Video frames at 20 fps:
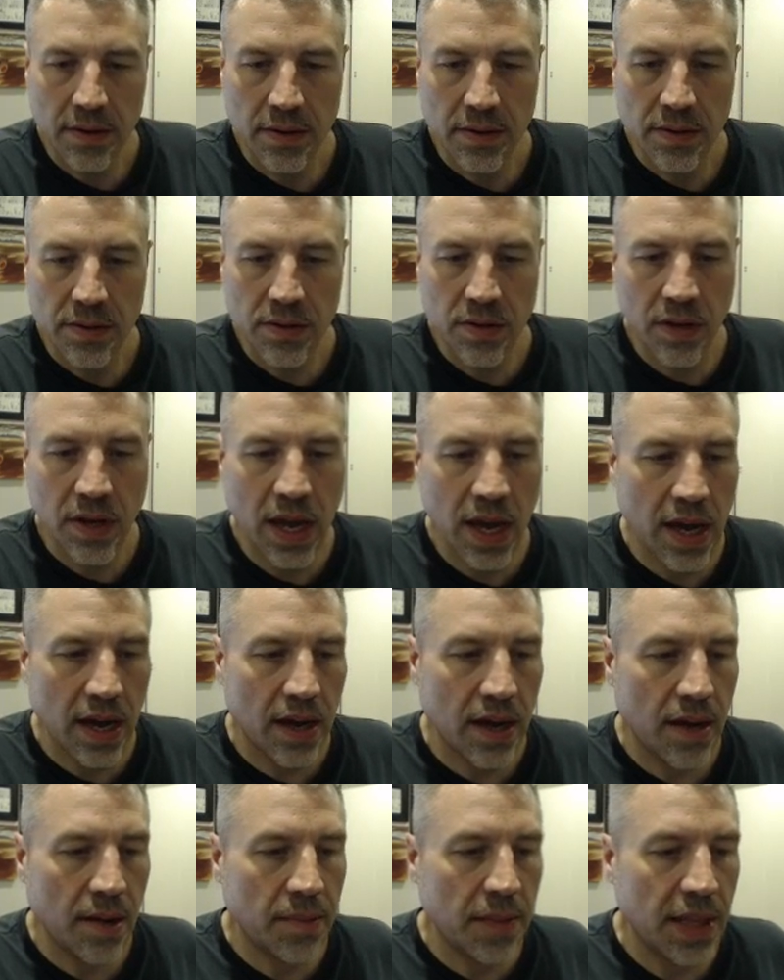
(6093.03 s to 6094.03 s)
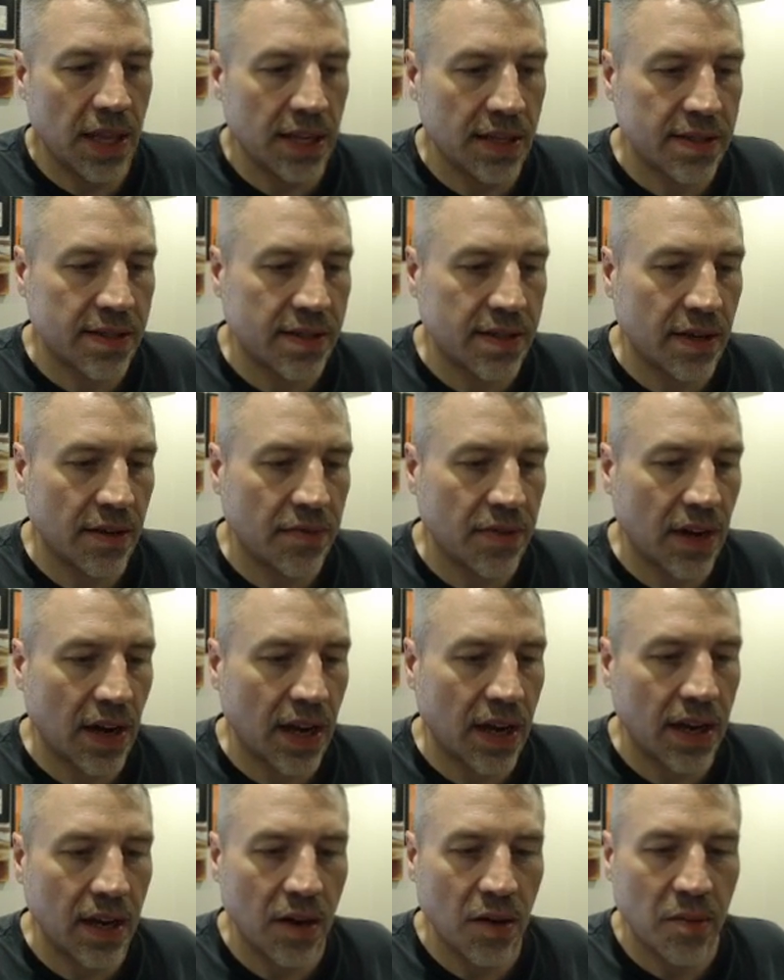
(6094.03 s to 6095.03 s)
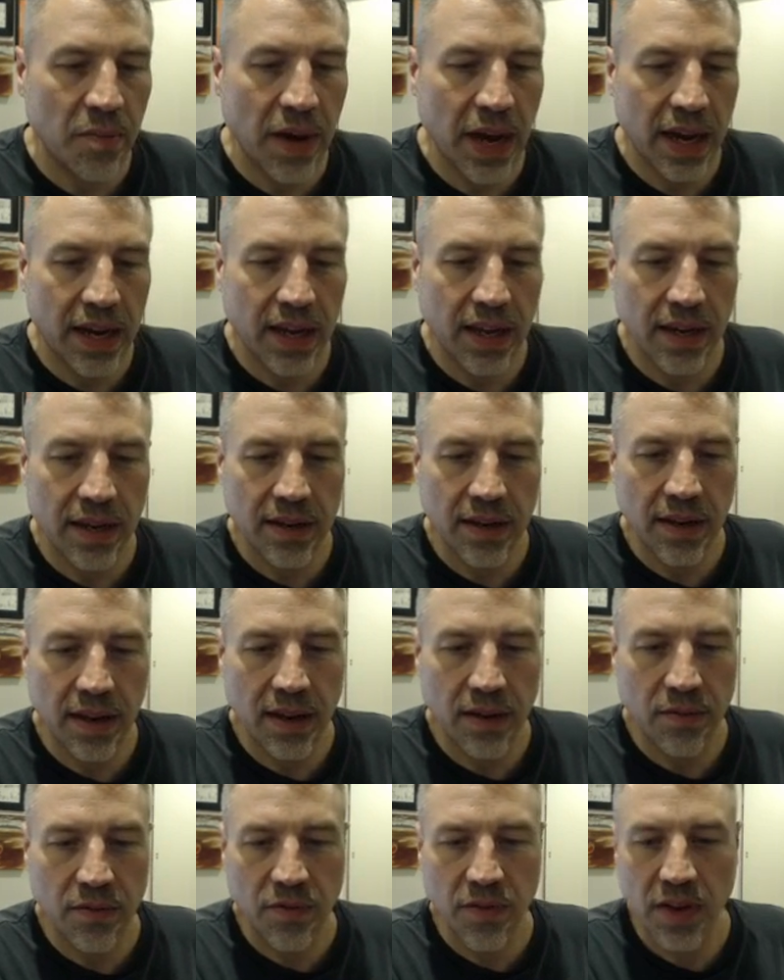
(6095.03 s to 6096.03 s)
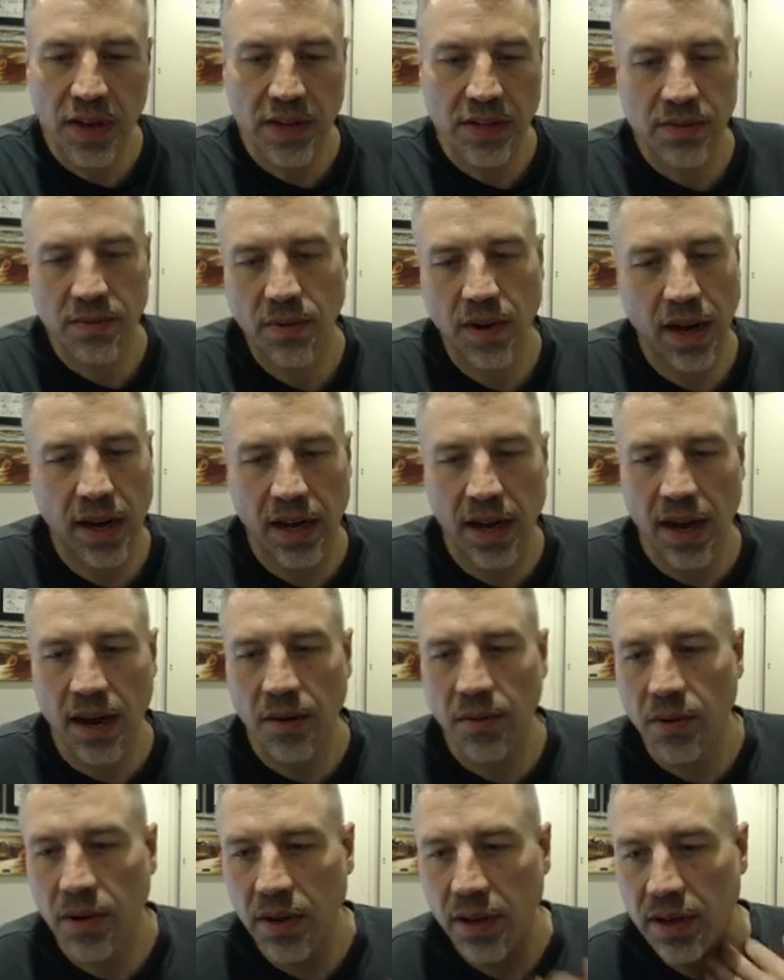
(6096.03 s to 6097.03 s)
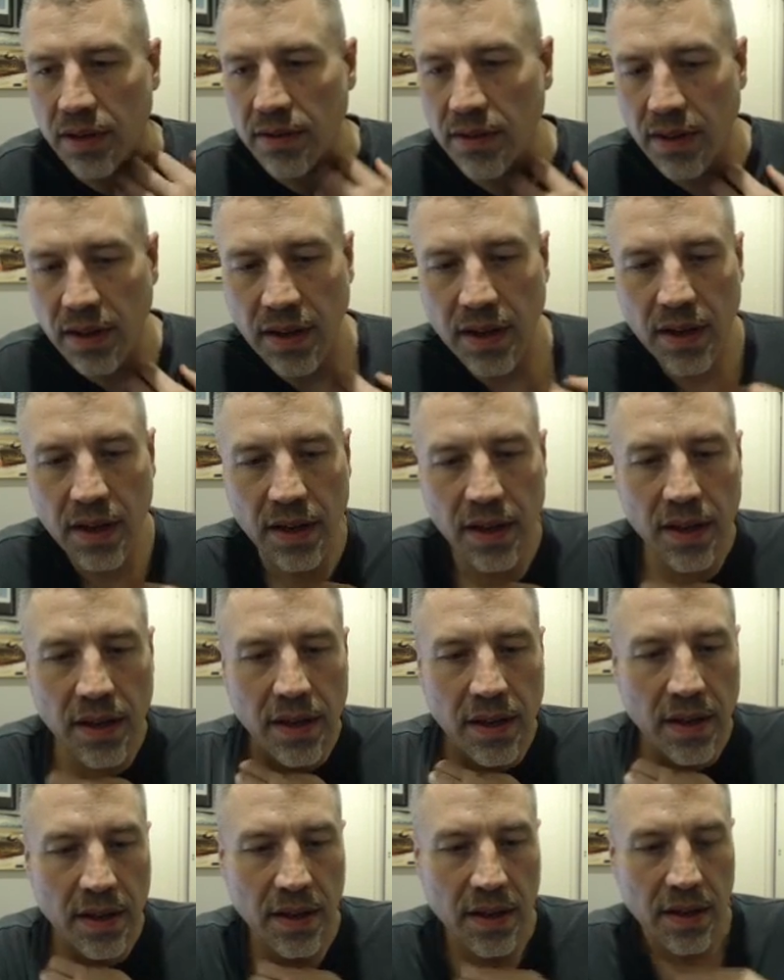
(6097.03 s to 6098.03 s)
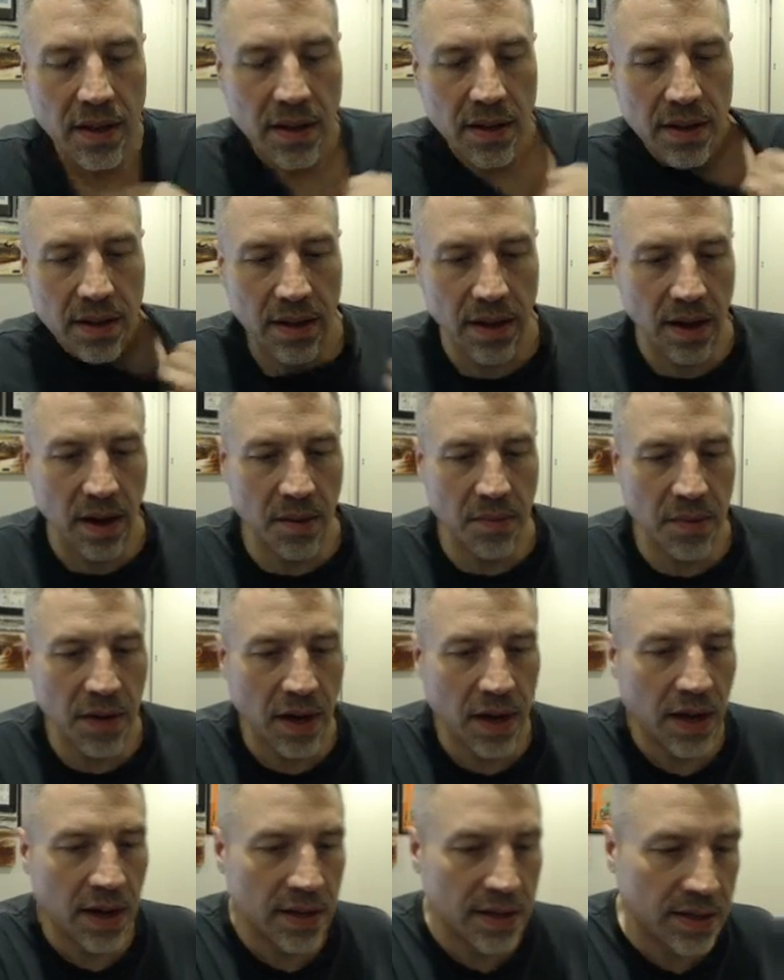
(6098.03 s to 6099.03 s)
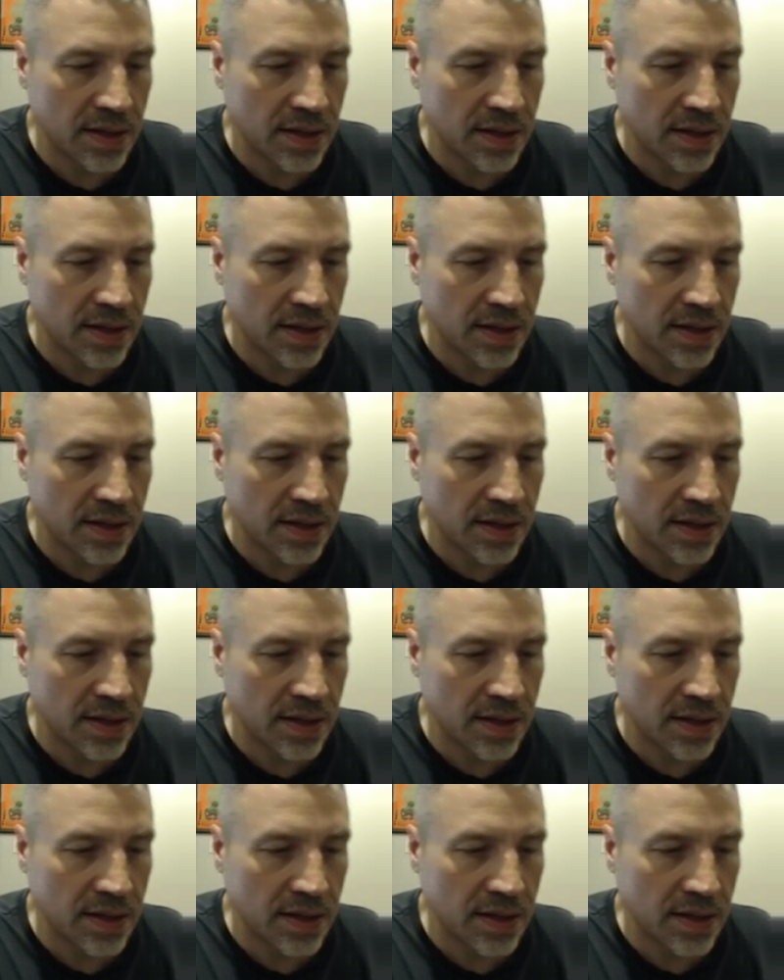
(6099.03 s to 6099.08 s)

So yeah, I mean, that's stuff that I can go back in and fix right now real easily. Then I'm not,